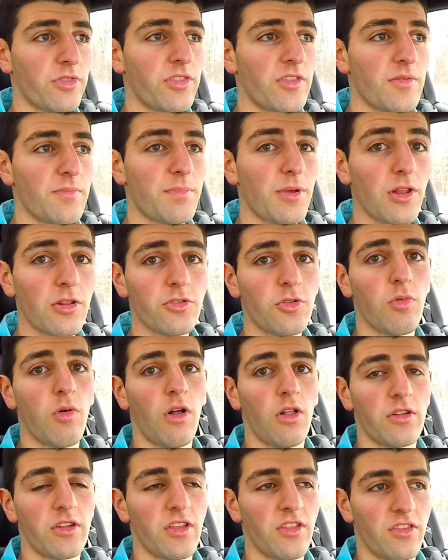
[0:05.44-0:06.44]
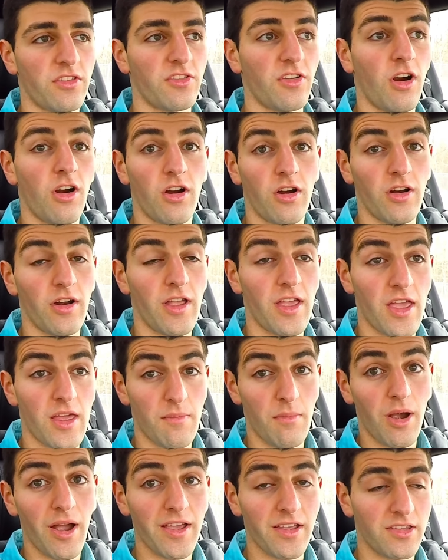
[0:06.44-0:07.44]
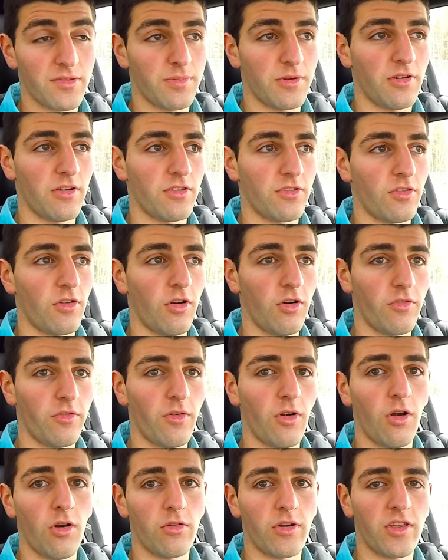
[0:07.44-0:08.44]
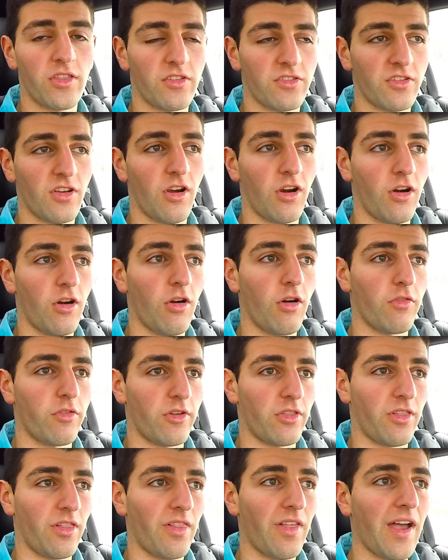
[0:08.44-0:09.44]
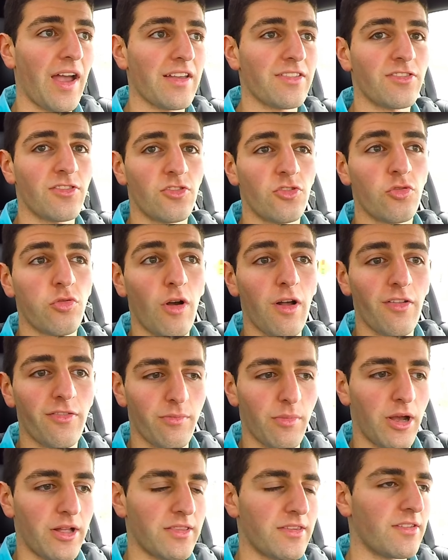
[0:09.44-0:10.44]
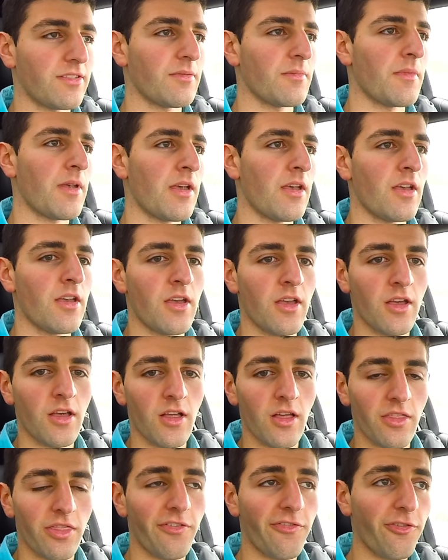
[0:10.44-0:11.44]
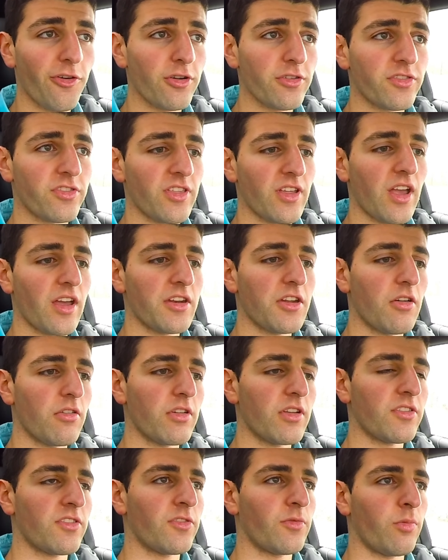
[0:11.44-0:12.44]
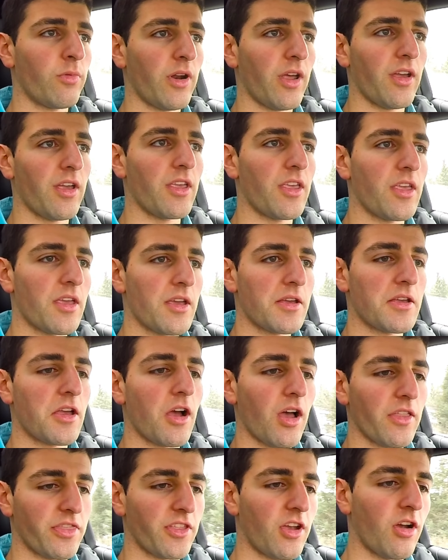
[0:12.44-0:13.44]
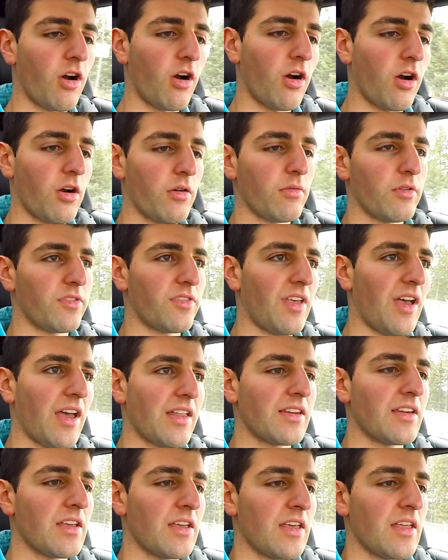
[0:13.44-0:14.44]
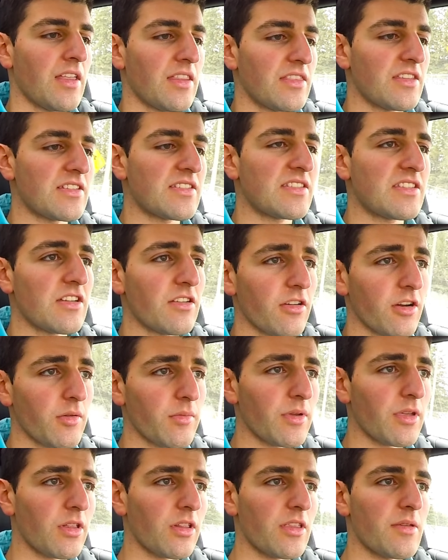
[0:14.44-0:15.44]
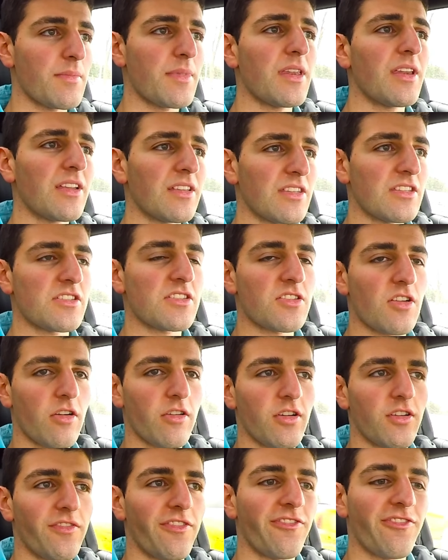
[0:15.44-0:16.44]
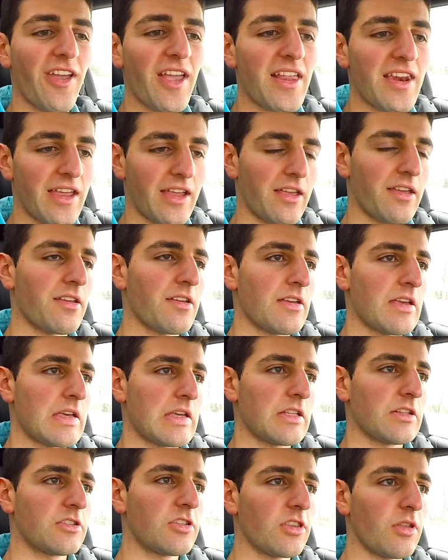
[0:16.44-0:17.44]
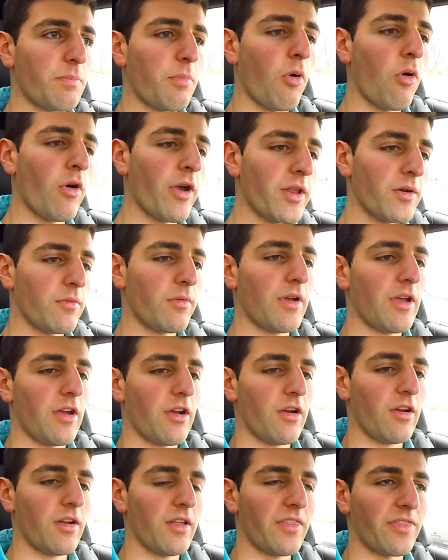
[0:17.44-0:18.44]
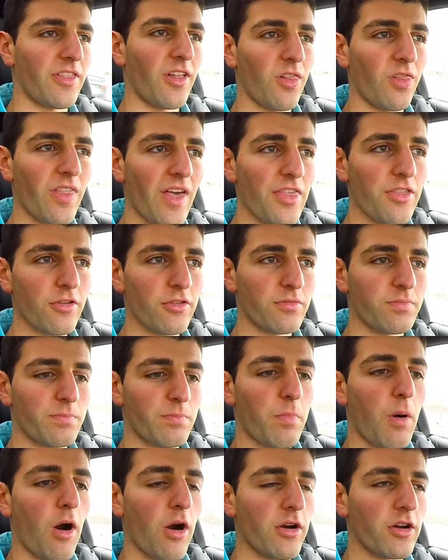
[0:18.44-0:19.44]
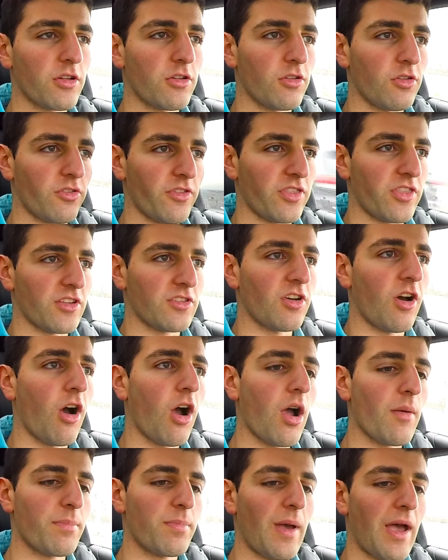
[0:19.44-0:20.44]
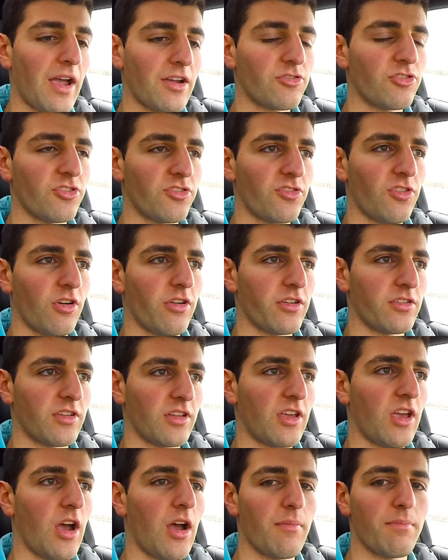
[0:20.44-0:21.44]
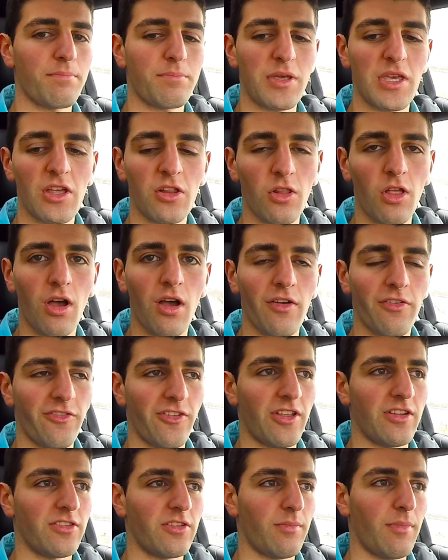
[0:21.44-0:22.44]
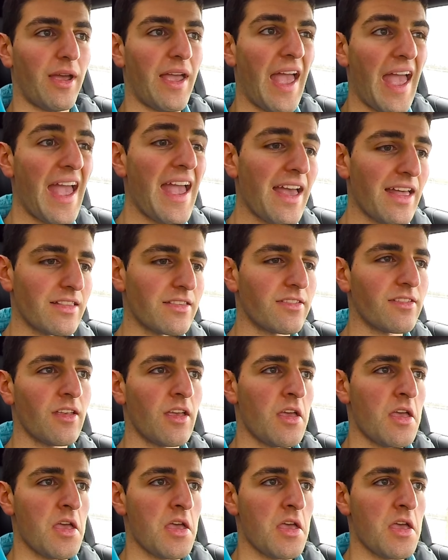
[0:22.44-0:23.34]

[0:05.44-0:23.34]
with the build quality of this car, in my experience owning this car over the last 12 months. The first thing I noticed when I got the car was that the steering wheel immediately started fading to the point where the leather particles at the top actually started to peel off into my hands.